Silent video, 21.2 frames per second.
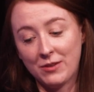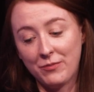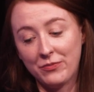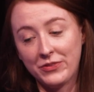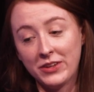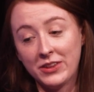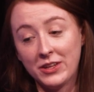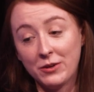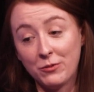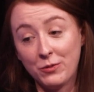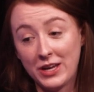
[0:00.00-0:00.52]

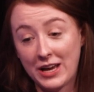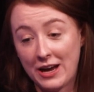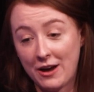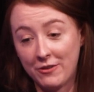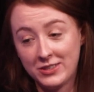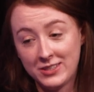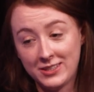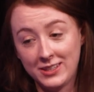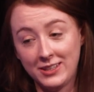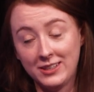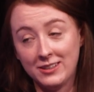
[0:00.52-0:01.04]
something that we
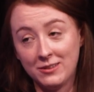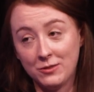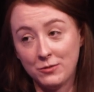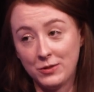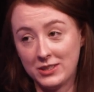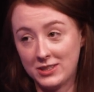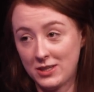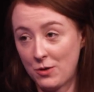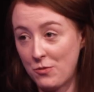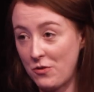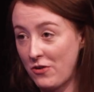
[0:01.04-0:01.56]
have seen
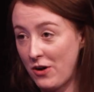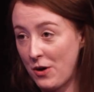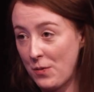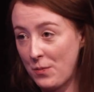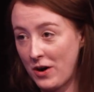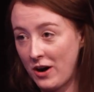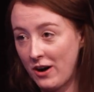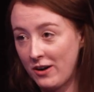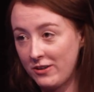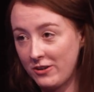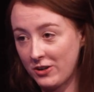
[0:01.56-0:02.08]
with some of our
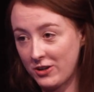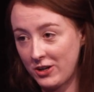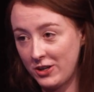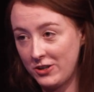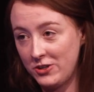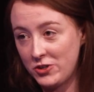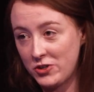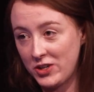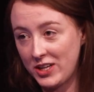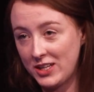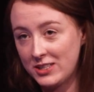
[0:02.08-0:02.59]
partner
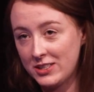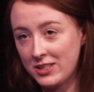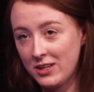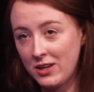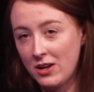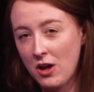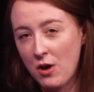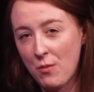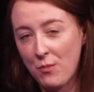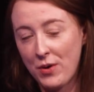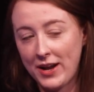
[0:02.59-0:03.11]
countries.
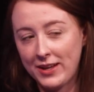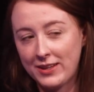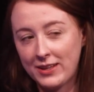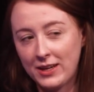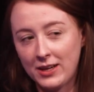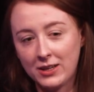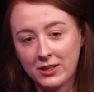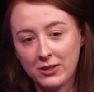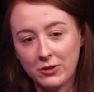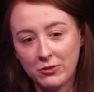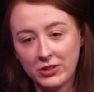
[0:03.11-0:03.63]
But I
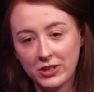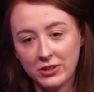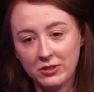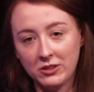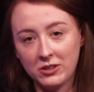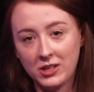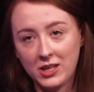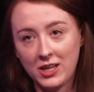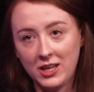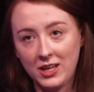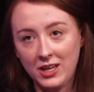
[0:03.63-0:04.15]
think the real
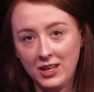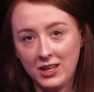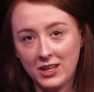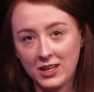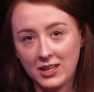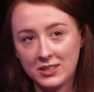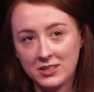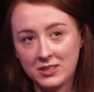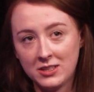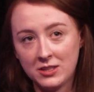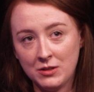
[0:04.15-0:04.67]
key
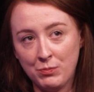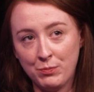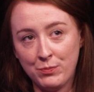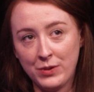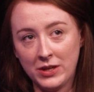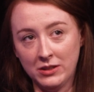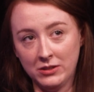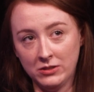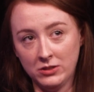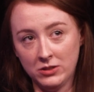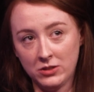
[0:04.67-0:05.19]
is to
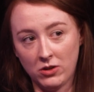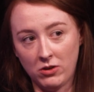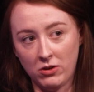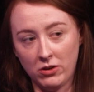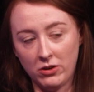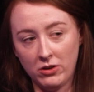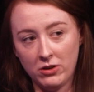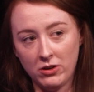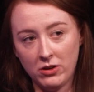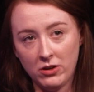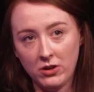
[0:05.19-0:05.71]
build
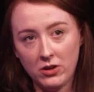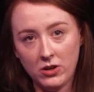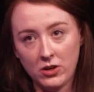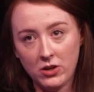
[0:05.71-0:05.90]
on,